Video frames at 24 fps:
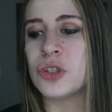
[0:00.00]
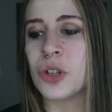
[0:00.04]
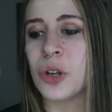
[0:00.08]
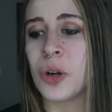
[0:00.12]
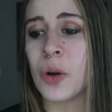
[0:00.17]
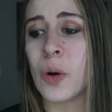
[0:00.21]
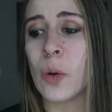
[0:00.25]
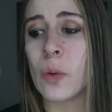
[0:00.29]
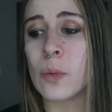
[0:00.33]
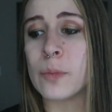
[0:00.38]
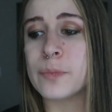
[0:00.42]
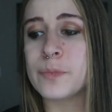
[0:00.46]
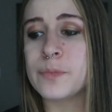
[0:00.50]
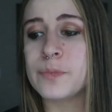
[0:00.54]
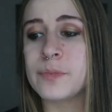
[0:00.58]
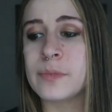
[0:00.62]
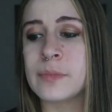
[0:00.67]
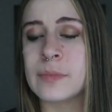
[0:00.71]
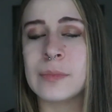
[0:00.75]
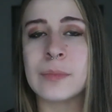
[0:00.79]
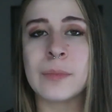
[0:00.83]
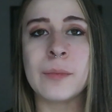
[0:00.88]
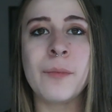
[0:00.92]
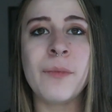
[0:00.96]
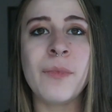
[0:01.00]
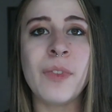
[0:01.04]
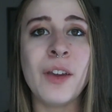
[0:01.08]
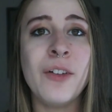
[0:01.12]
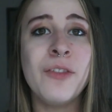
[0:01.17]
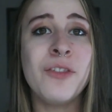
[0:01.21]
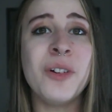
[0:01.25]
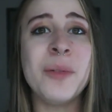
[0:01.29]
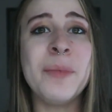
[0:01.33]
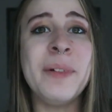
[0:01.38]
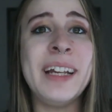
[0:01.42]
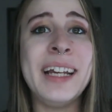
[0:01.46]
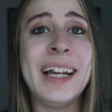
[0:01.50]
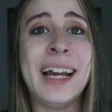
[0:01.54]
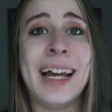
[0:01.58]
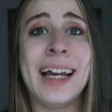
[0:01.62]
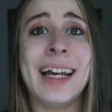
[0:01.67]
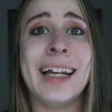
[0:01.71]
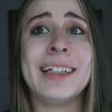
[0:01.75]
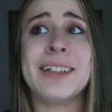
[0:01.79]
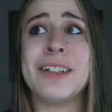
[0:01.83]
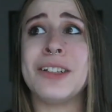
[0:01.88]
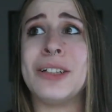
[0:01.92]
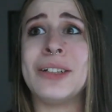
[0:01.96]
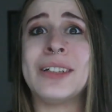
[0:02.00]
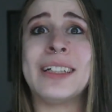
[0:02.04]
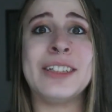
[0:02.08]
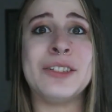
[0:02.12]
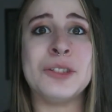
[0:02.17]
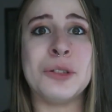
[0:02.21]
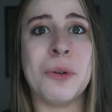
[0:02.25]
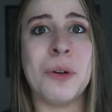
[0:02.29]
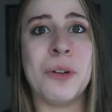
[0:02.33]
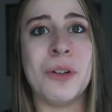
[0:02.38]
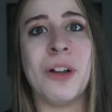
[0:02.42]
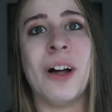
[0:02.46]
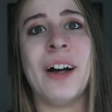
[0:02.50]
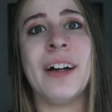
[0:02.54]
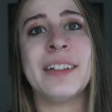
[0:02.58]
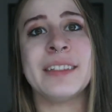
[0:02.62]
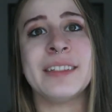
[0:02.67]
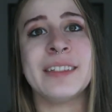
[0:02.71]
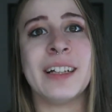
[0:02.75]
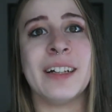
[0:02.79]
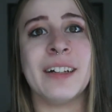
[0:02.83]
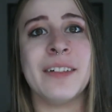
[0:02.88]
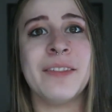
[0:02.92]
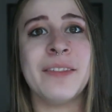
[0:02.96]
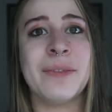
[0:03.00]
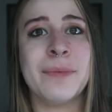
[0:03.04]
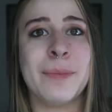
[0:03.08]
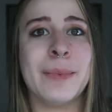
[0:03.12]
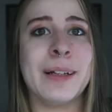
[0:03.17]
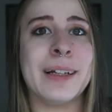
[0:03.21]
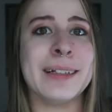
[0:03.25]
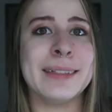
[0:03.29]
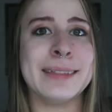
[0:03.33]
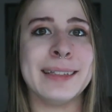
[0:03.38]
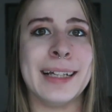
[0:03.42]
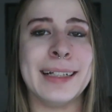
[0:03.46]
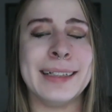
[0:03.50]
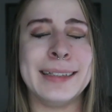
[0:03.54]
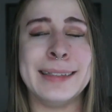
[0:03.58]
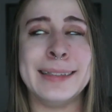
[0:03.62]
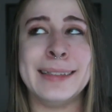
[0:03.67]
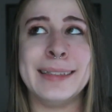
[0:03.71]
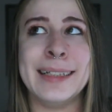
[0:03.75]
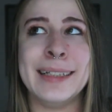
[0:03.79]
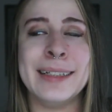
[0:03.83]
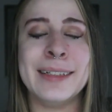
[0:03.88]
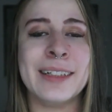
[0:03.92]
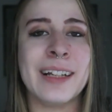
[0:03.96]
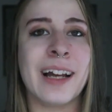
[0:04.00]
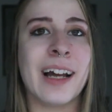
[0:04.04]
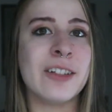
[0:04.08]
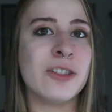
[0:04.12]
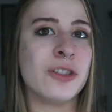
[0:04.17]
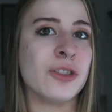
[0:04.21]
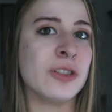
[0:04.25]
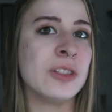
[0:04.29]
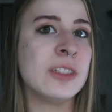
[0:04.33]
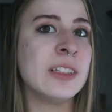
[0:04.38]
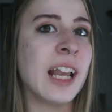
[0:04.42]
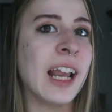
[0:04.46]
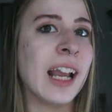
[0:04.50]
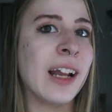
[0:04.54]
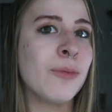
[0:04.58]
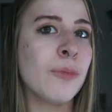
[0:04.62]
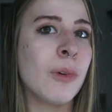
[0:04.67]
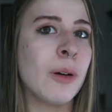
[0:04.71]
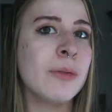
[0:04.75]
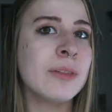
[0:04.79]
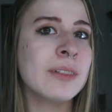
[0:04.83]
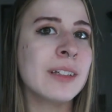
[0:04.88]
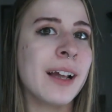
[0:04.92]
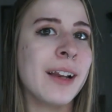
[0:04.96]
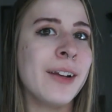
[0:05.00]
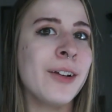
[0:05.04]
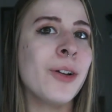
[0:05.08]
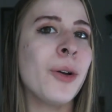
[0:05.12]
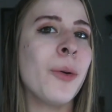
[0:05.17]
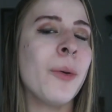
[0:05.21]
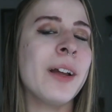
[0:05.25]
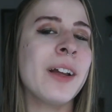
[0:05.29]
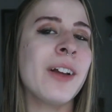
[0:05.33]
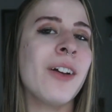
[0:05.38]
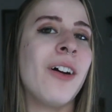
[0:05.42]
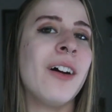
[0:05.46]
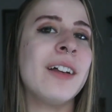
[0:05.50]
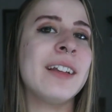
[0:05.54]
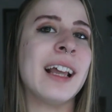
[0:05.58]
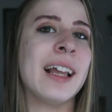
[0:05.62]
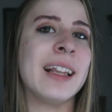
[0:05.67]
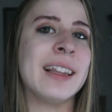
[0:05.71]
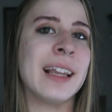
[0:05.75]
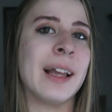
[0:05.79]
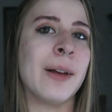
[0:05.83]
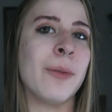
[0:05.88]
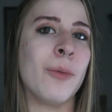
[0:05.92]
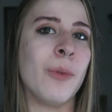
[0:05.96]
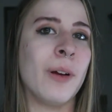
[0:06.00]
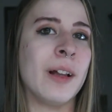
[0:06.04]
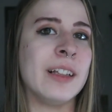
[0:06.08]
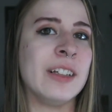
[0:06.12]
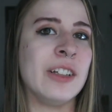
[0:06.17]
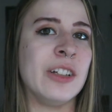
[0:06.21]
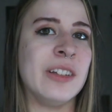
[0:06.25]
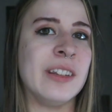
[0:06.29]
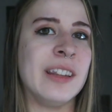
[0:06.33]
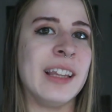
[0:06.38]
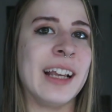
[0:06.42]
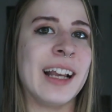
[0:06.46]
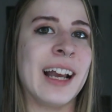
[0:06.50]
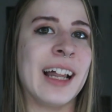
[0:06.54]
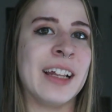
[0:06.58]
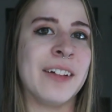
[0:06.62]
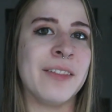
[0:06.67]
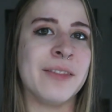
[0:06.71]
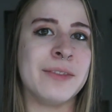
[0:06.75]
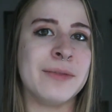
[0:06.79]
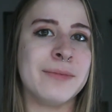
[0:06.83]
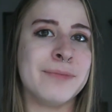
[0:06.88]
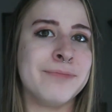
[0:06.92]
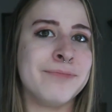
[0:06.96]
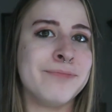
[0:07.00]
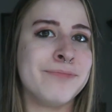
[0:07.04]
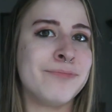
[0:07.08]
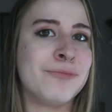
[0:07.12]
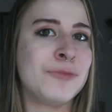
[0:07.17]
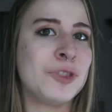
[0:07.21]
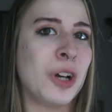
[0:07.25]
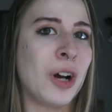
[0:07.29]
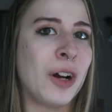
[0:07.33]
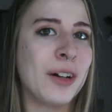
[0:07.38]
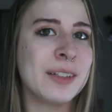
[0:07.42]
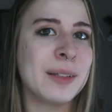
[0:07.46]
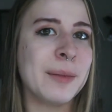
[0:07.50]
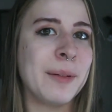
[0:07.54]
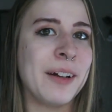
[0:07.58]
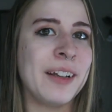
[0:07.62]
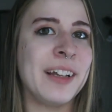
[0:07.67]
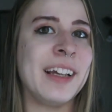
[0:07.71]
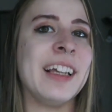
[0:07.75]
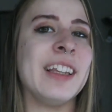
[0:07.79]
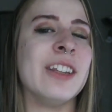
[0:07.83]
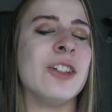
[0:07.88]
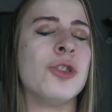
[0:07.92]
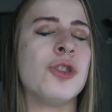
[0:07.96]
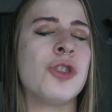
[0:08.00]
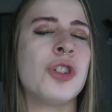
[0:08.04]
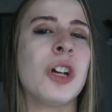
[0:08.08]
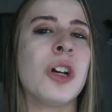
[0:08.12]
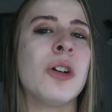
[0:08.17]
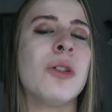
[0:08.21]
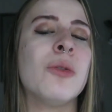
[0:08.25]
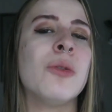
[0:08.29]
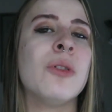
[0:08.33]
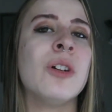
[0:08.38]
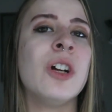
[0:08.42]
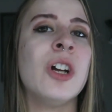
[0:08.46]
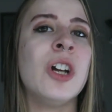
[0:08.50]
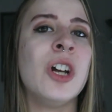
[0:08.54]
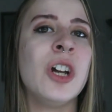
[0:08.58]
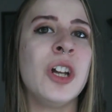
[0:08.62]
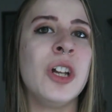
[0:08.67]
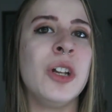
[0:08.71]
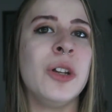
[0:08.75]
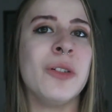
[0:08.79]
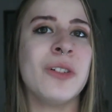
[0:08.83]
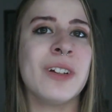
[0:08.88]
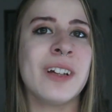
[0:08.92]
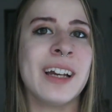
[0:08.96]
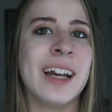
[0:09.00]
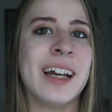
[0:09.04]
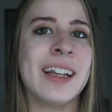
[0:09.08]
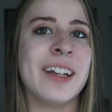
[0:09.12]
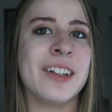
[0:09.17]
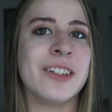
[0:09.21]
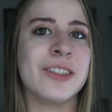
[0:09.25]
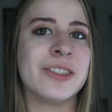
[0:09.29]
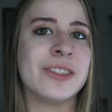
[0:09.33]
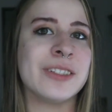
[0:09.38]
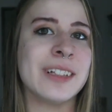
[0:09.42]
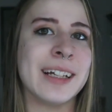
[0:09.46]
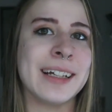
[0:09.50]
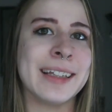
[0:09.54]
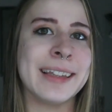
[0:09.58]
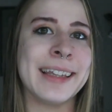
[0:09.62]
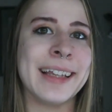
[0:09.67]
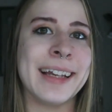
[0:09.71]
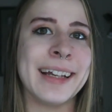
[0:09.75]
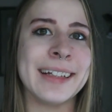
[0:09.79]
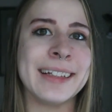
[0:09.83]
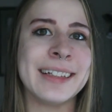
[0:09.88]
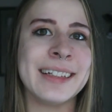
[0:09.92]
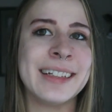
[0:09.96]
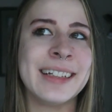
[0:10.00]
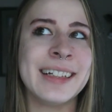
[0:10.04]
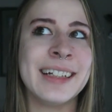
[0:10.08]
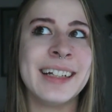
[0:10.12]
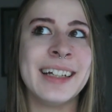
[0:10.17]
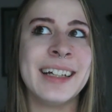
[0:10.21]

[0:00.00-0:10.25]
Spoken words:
So for me, I had to look into a lot of stuff because I didn't understand what was kind of going on. And then when they kind of talked about it in the show, you can kind of understand that